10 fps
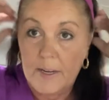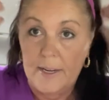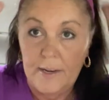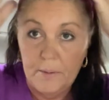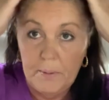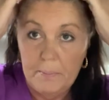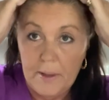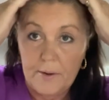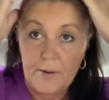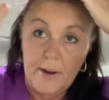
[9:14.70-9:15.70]
it is
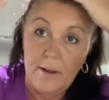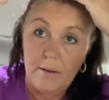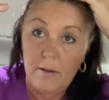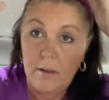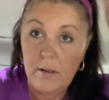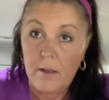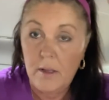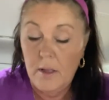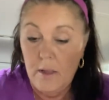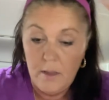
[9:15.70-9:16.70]
freezing in here. Hang
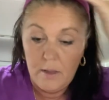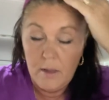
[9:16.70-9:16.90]
on, y'all.